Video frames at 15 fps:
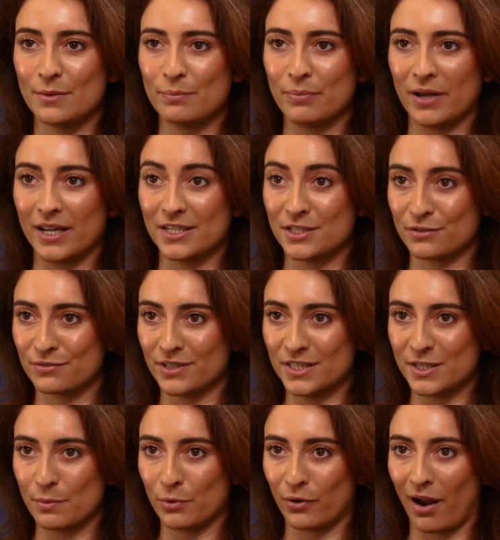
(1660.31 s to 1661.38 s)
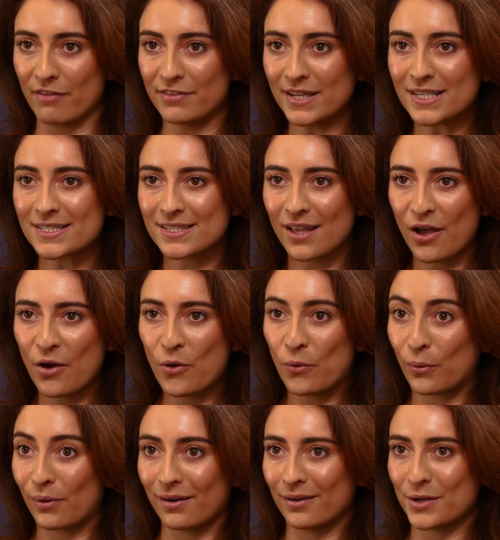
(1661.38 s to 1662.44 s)
by different demographics
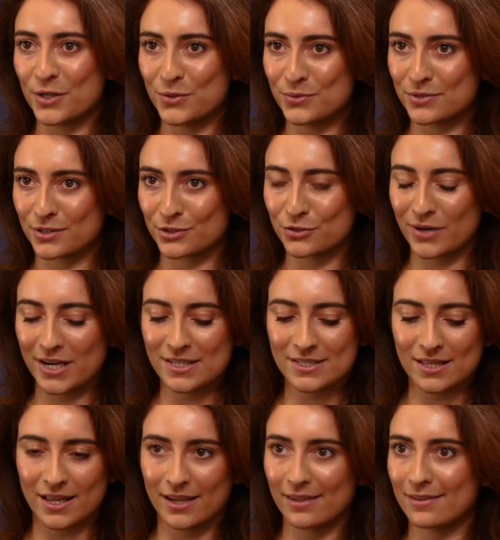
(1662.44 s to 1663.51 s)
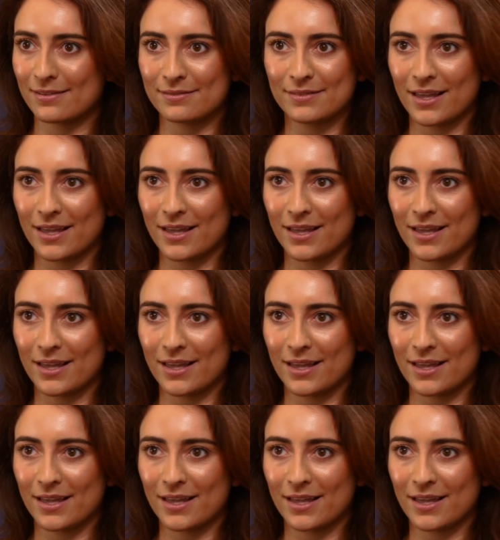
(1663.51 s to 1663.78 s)
or user traits like